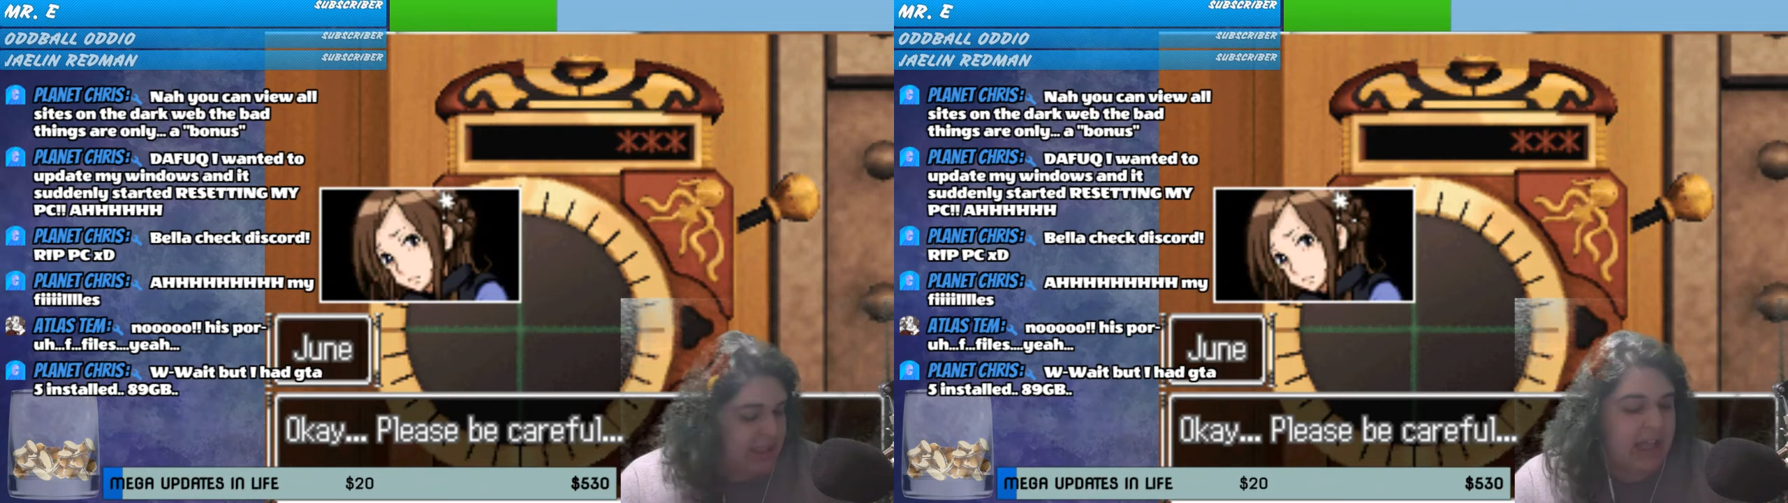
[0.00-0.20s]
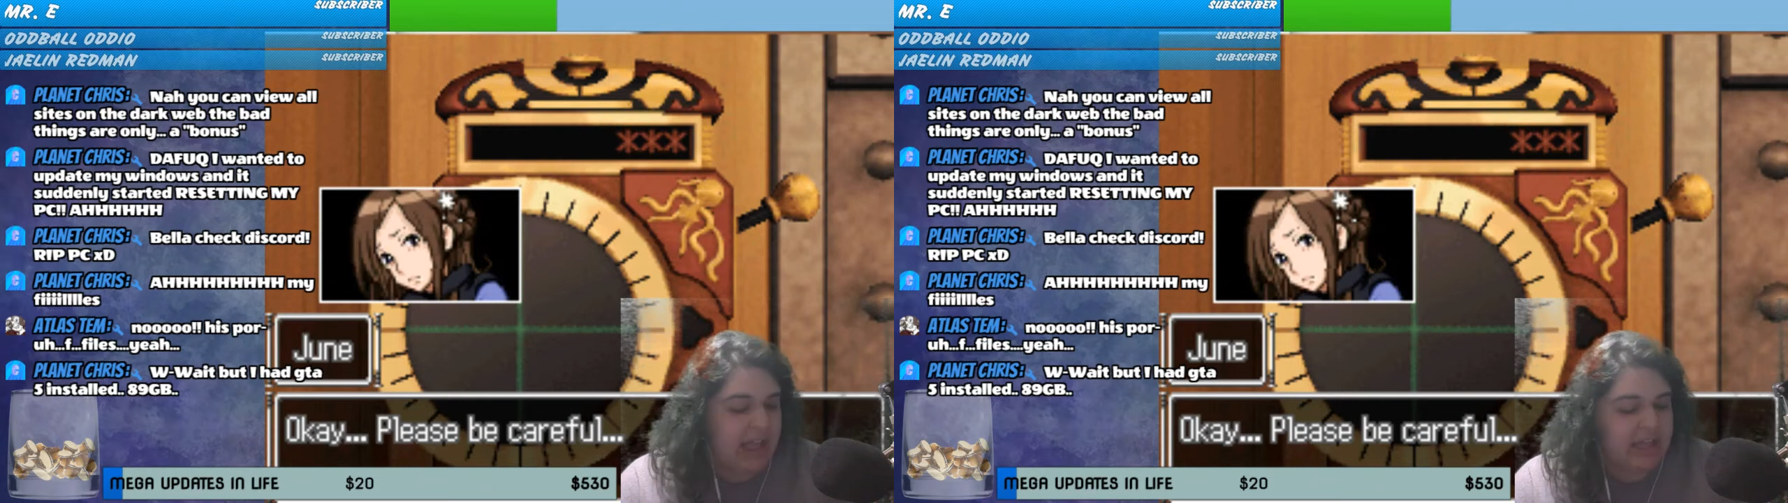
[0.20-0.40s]

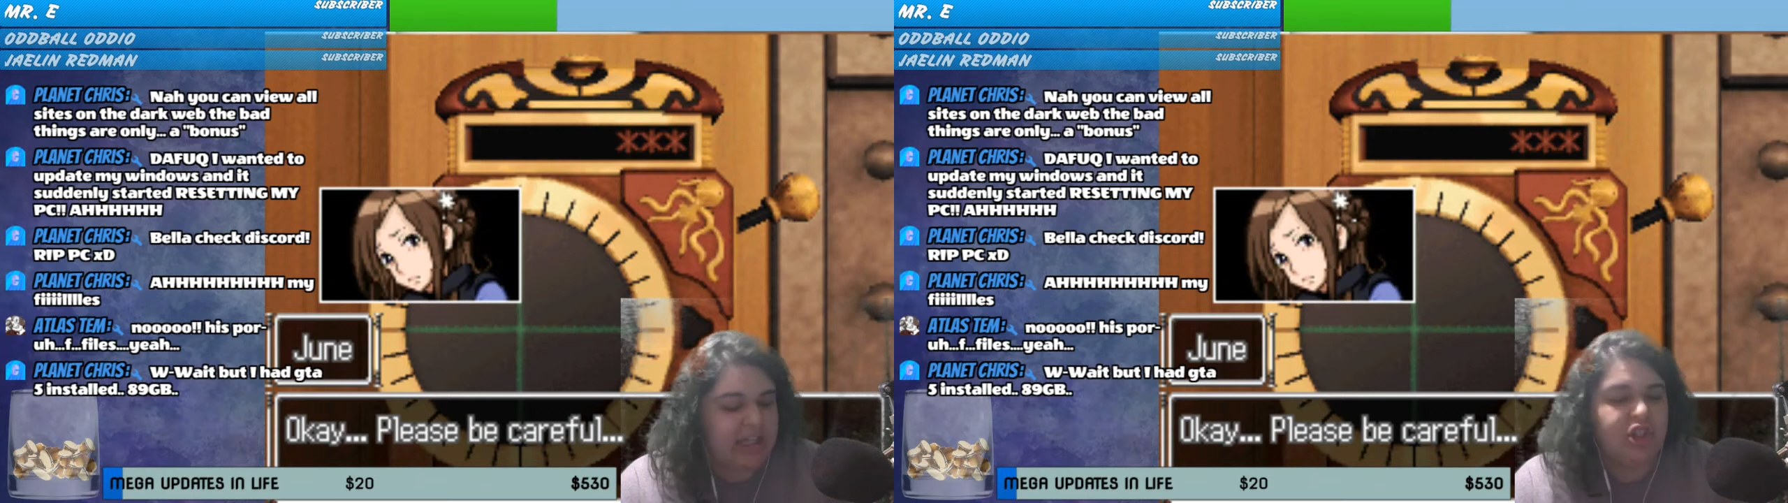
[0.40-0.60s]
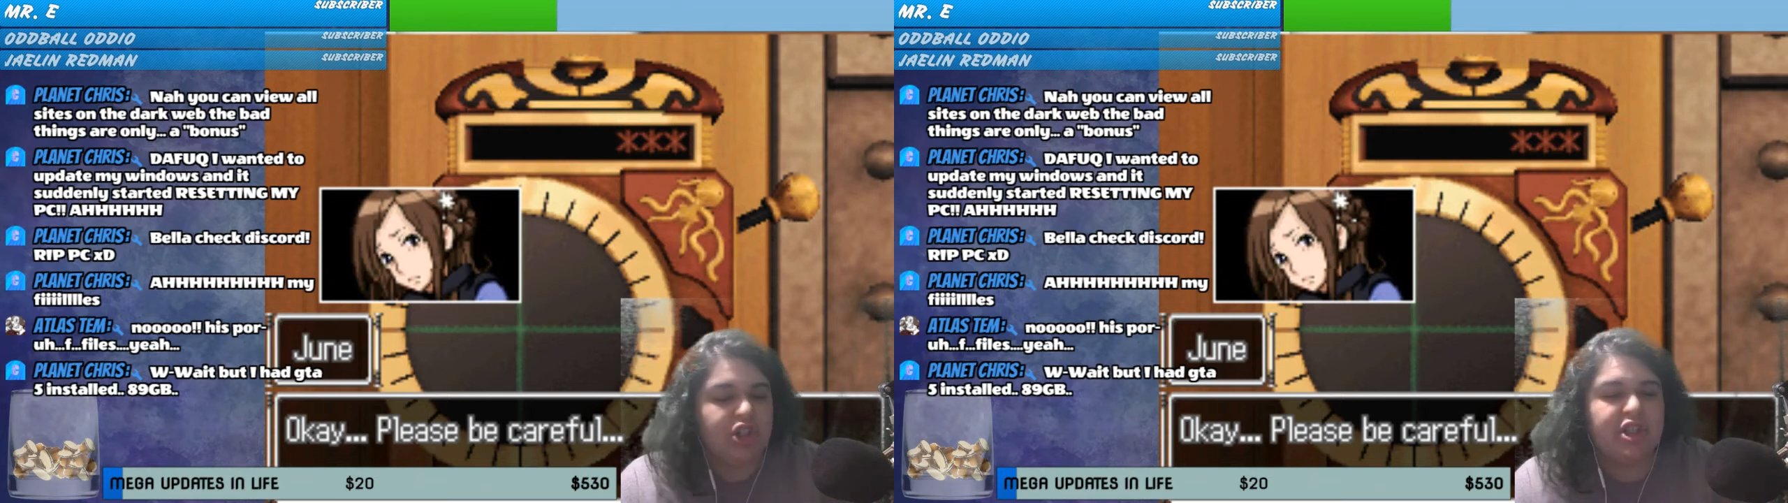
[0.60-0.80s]
and then
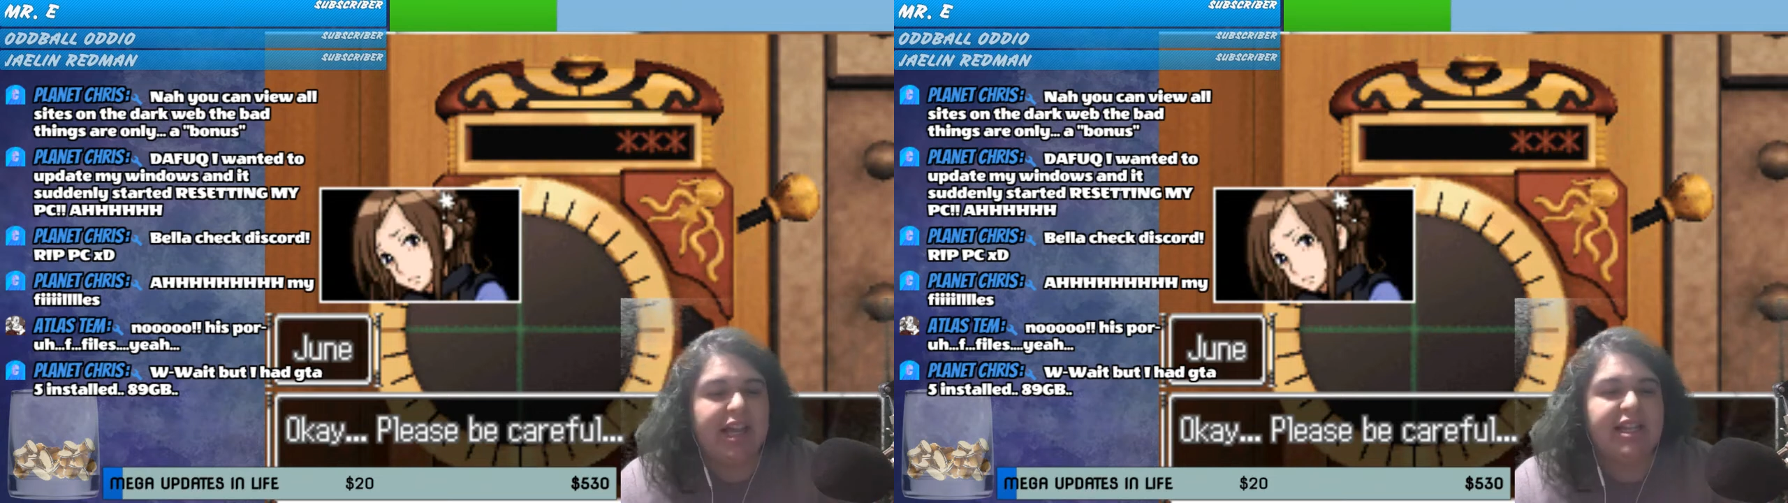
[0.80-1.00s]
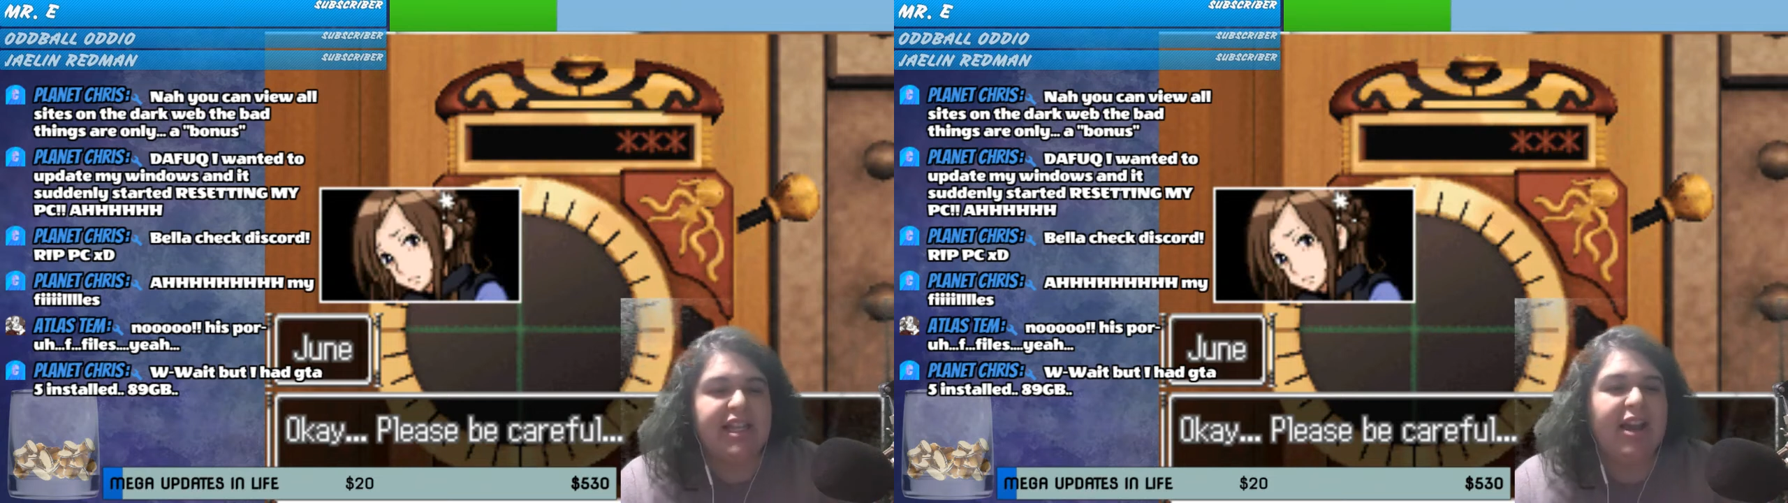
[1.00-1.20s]
they just
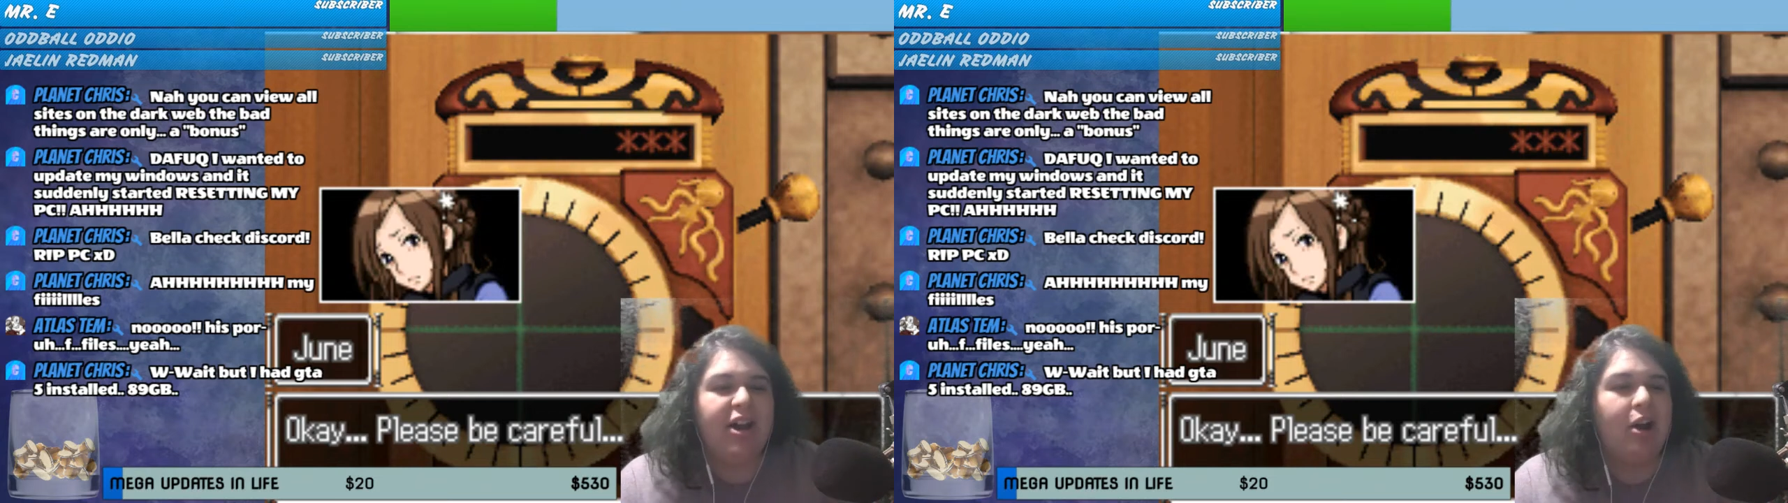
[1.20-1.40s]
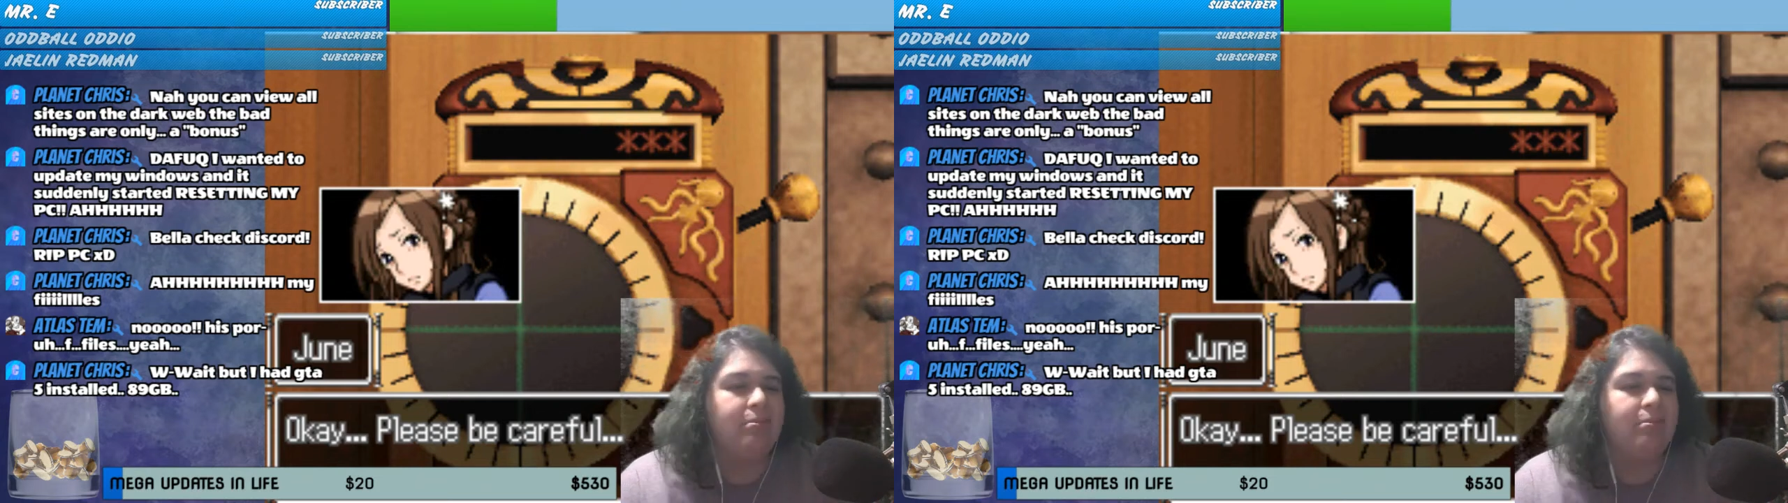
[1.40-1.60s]
like say, "Oh,